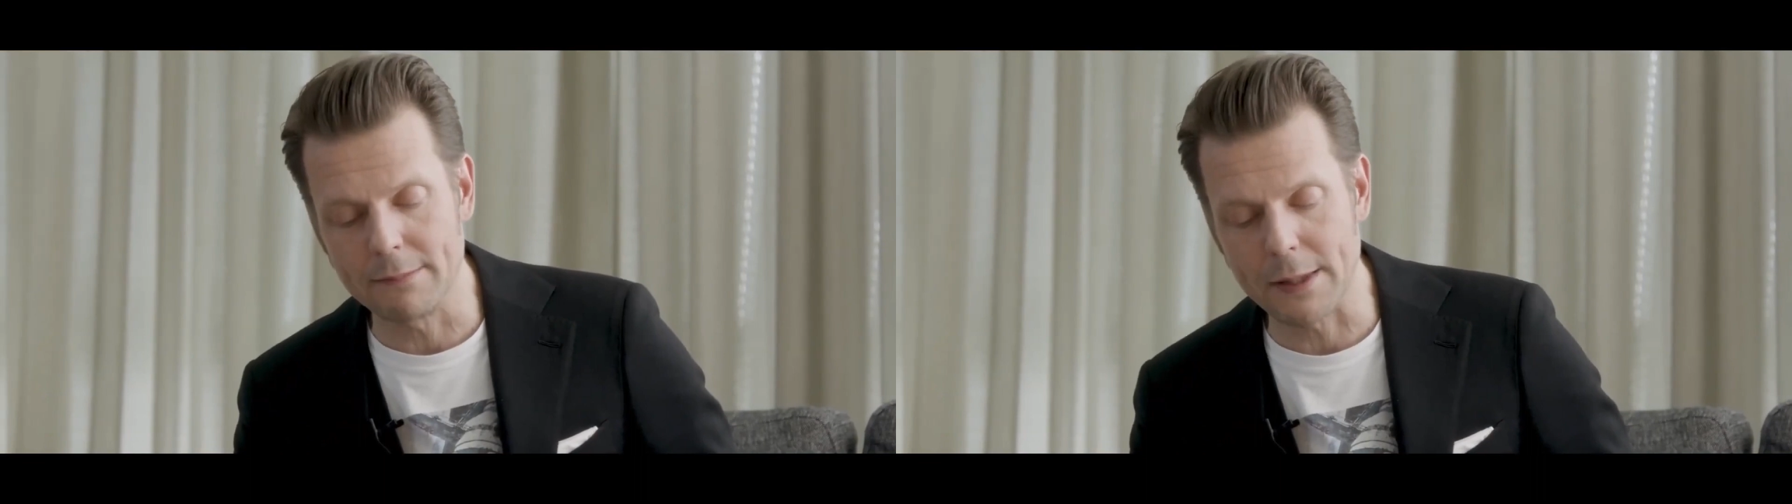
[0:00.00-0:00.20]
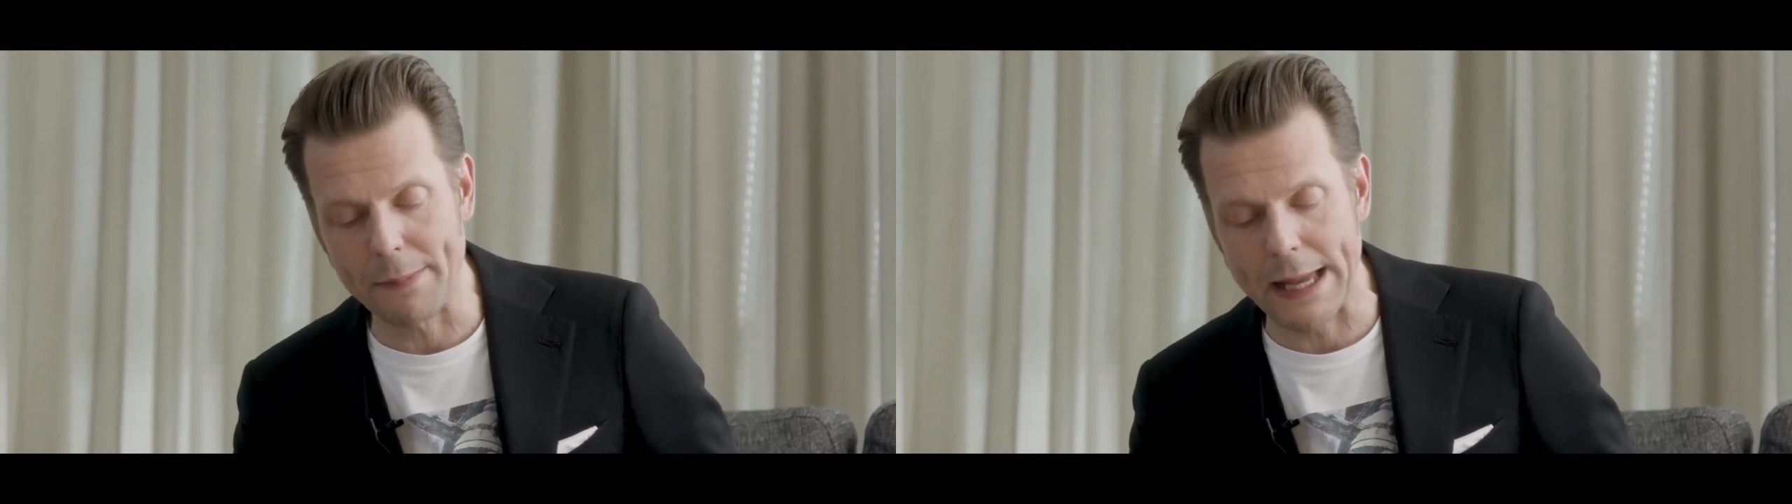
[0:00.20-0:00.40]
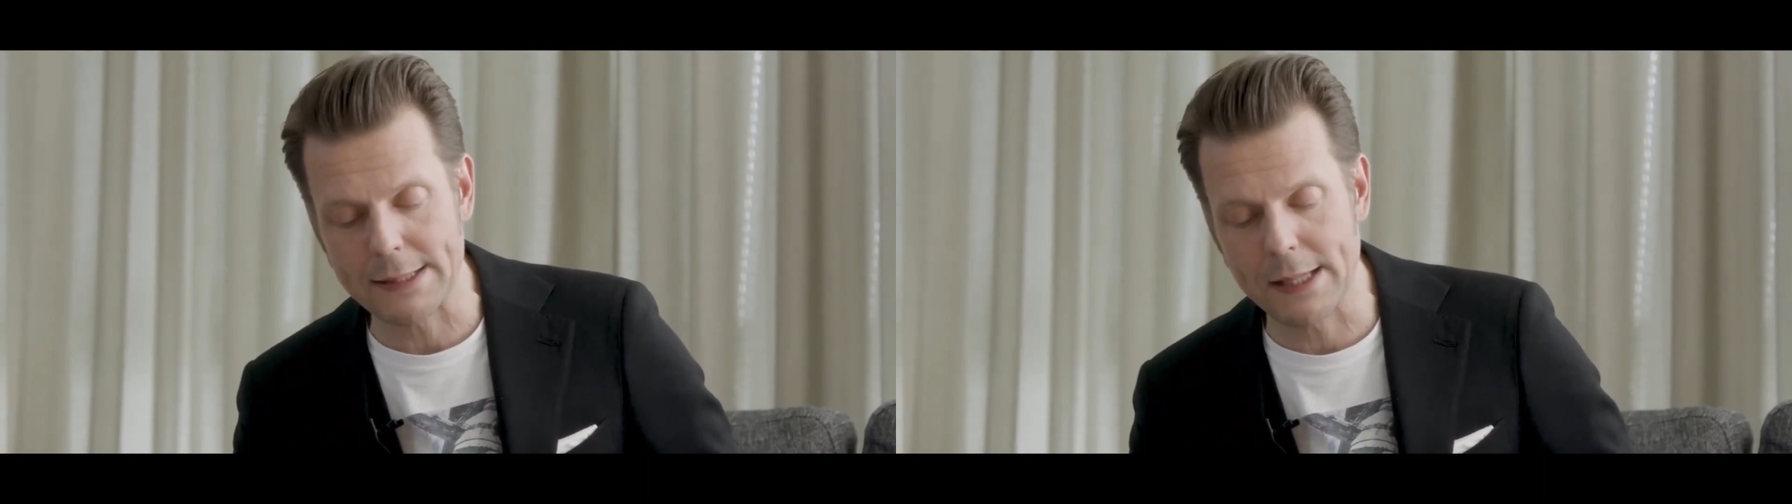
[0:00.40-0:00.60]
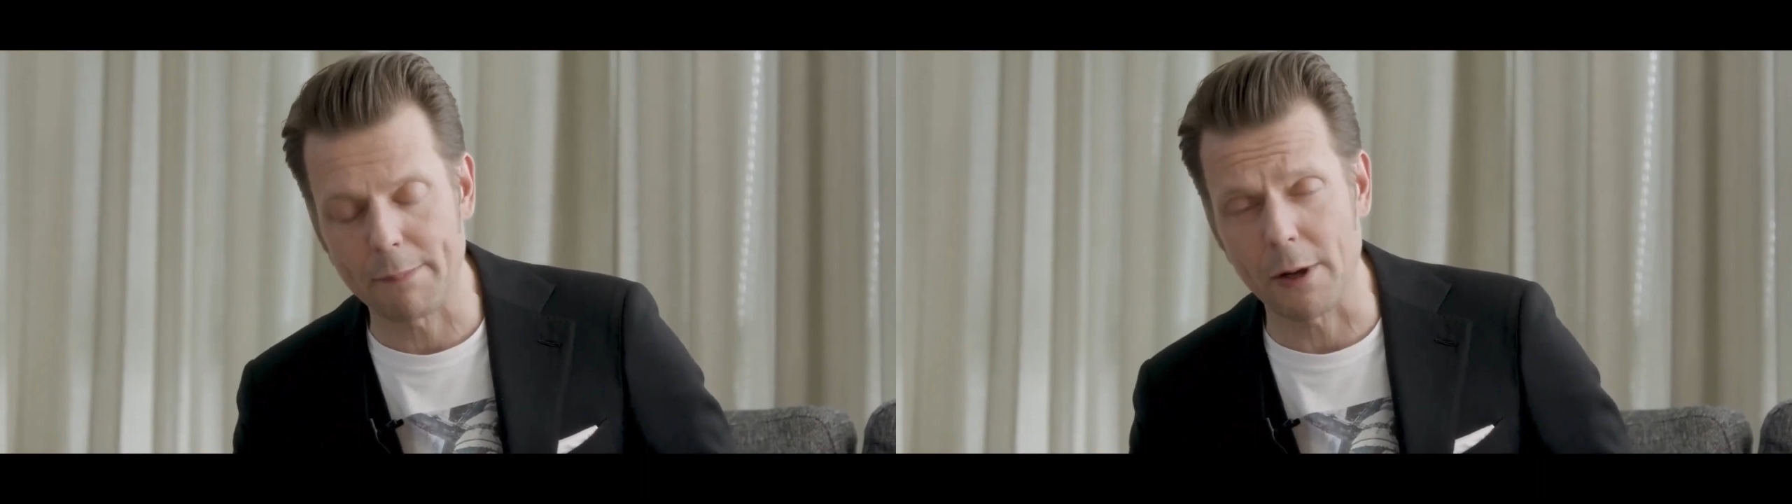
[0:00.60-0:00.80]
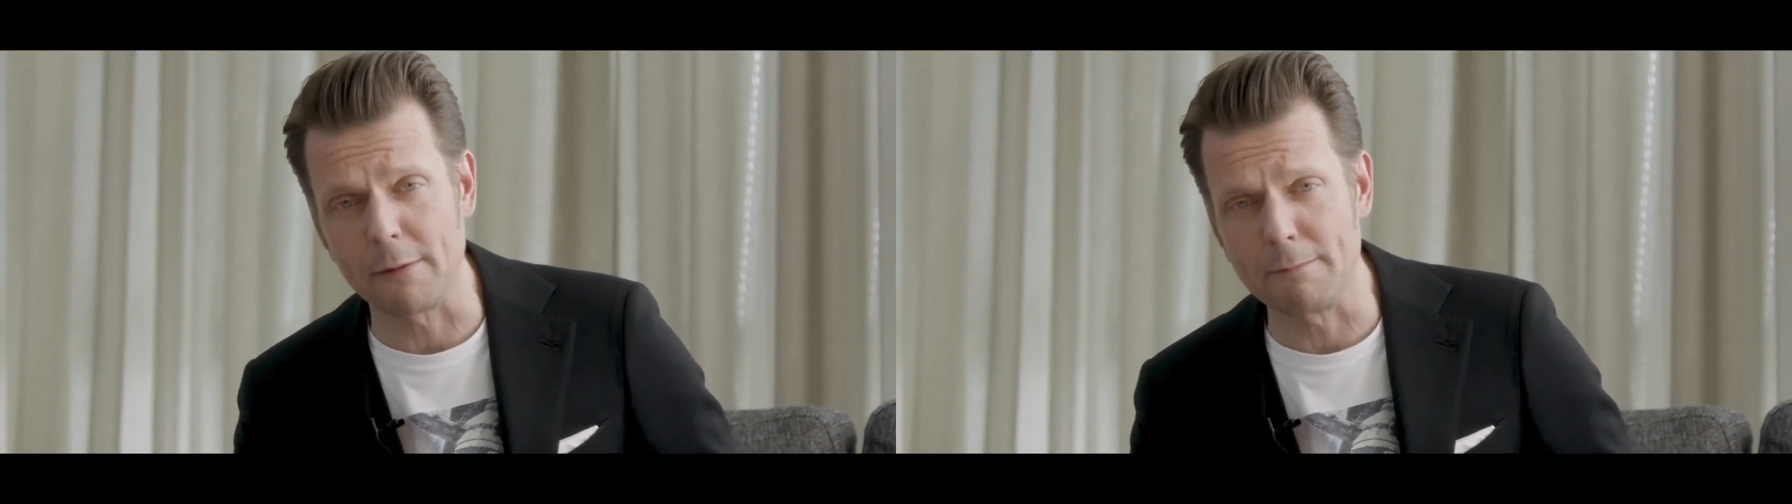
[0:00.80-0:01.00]
the past
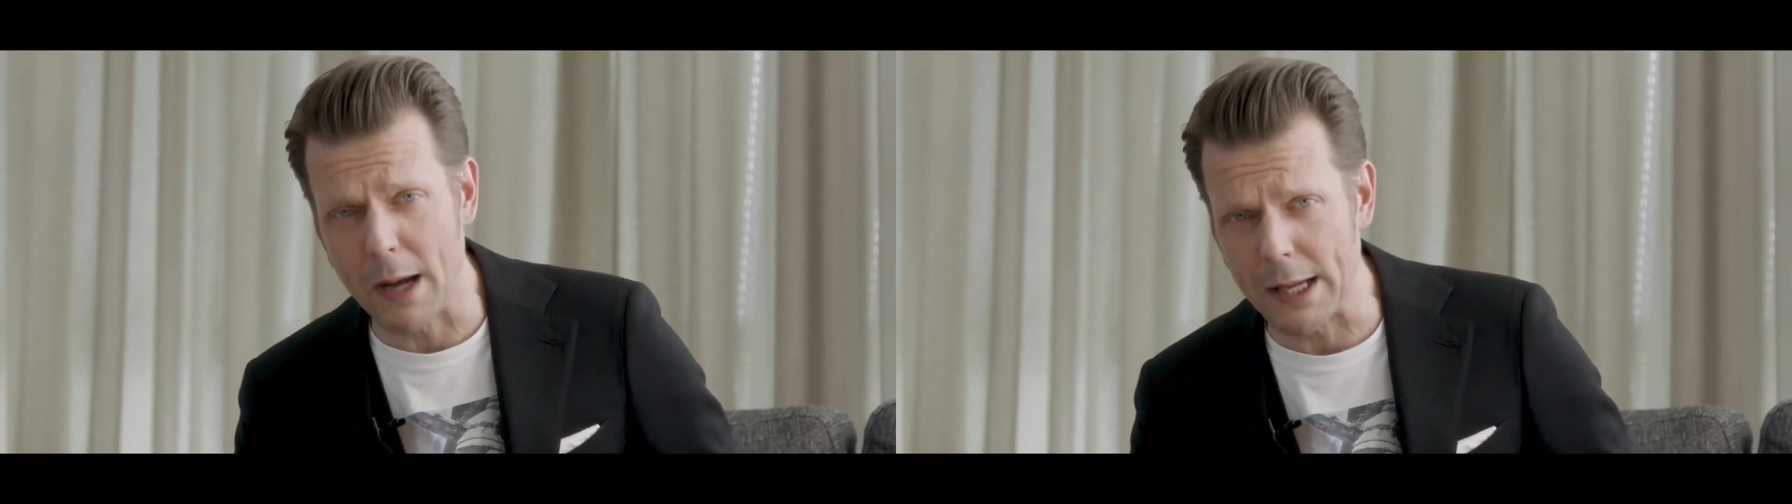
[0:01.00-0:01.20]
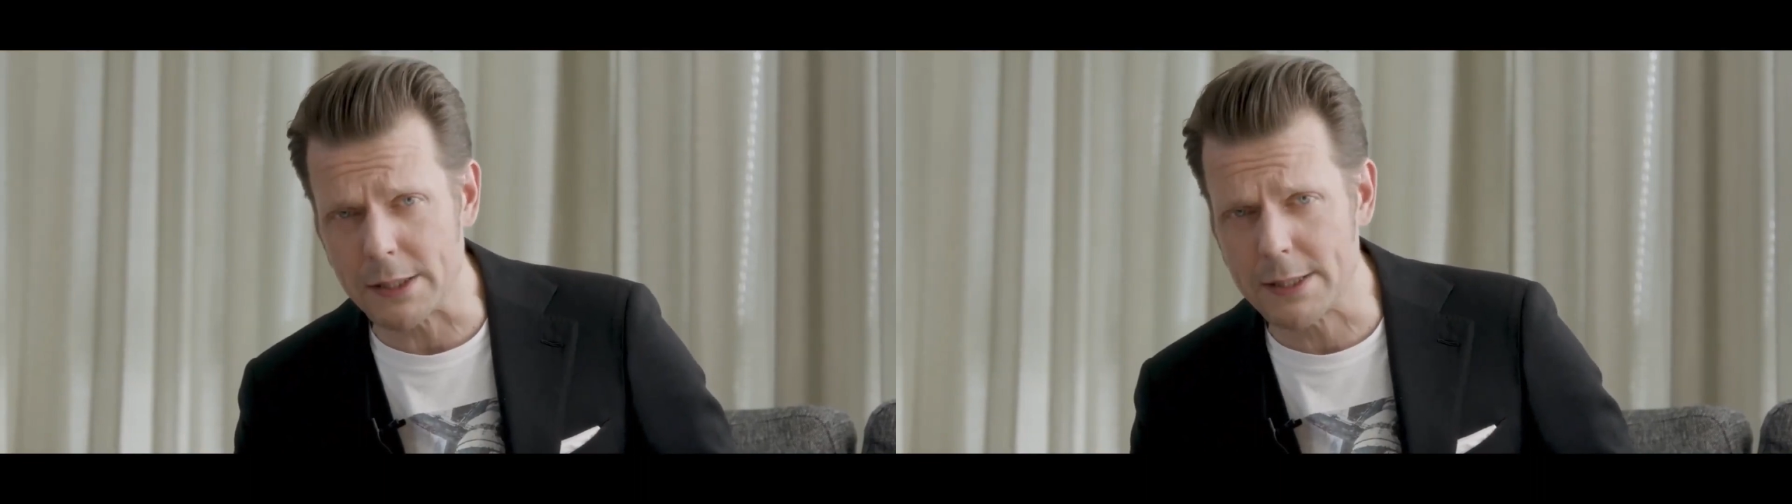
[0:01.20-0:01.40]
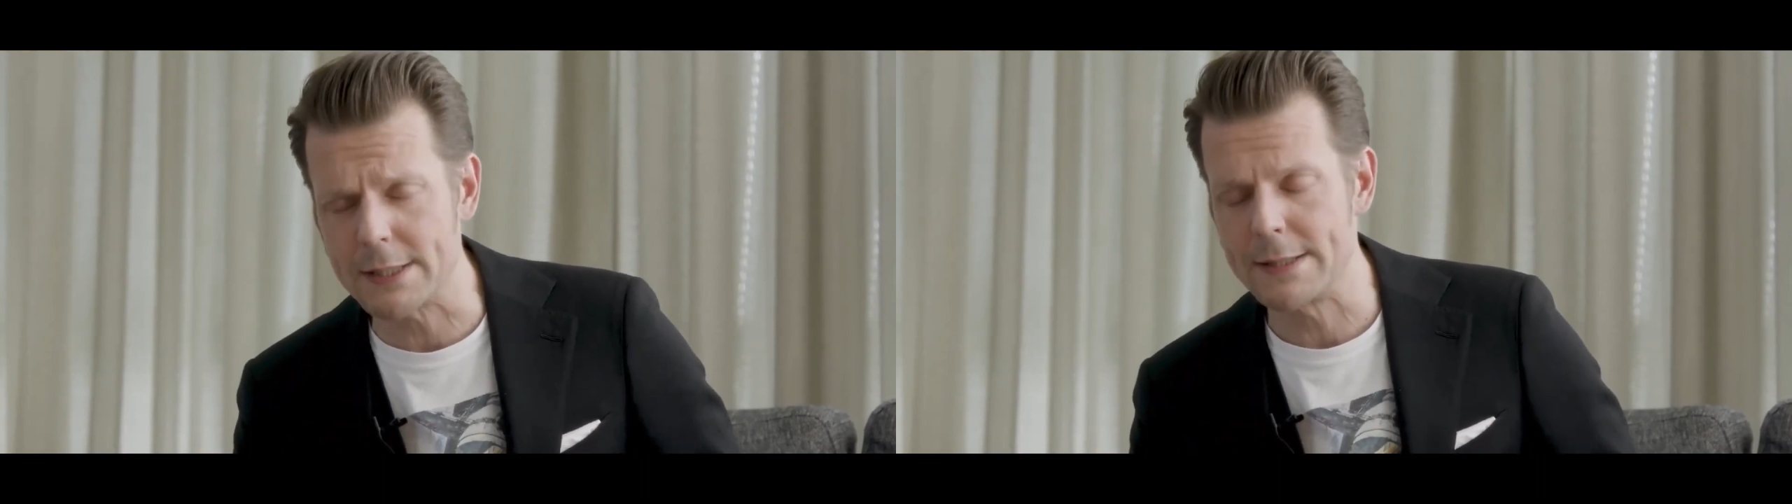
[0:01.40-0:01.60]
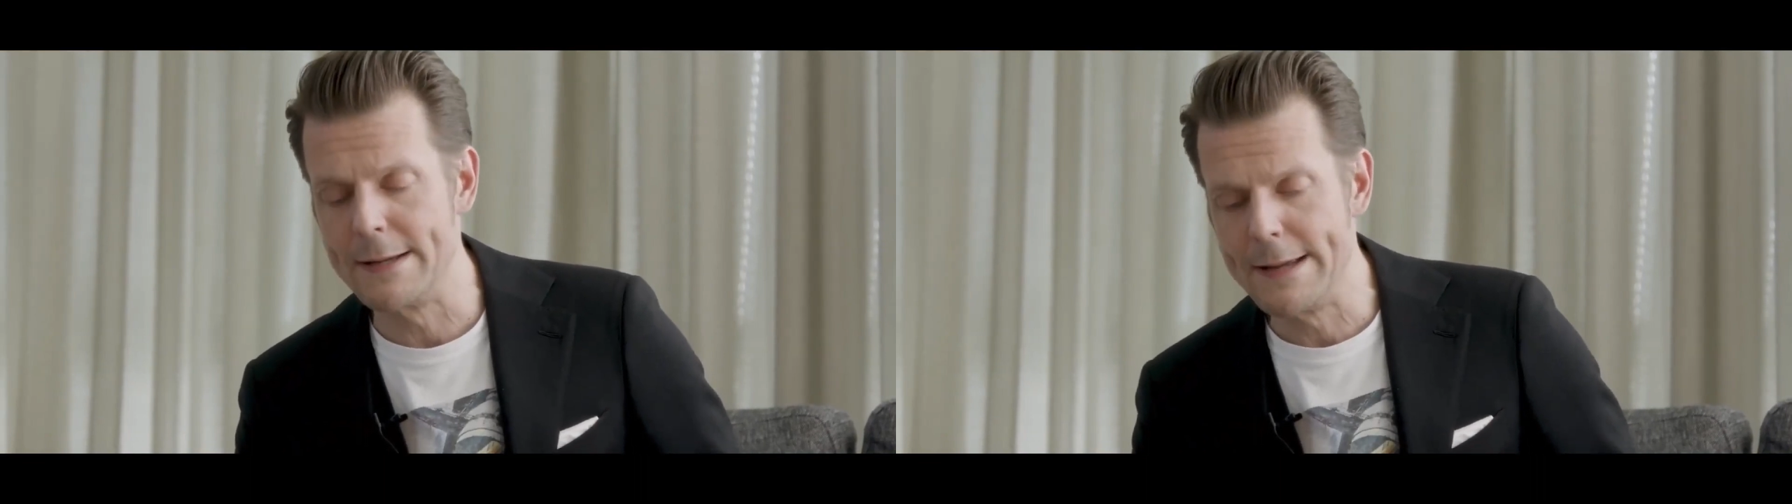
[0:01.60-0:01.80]
couple of months,